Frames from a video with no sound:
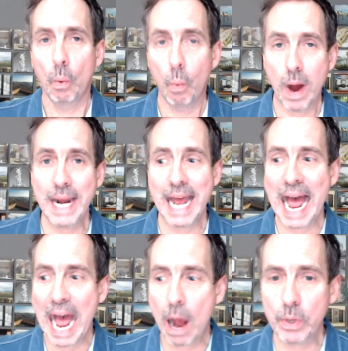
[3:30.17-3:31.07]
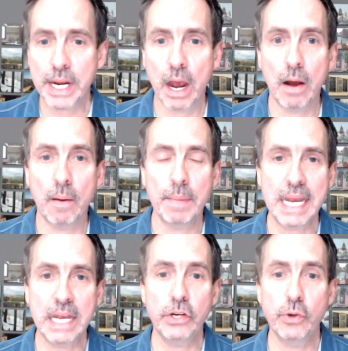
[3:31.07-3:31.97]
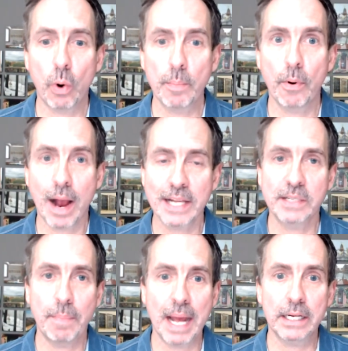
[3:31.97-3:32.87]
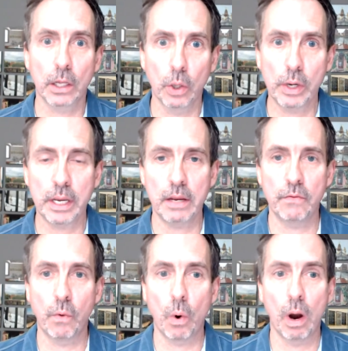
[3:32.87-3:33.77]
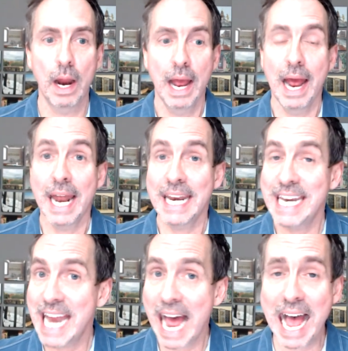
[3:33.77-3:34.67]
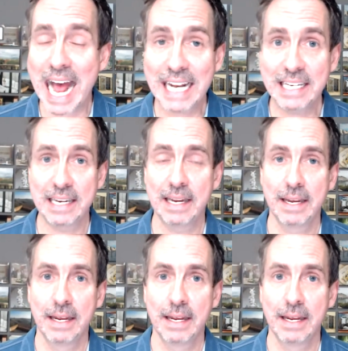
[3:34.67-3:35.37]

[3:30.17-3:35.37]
What outcome is your prospect looking for? Not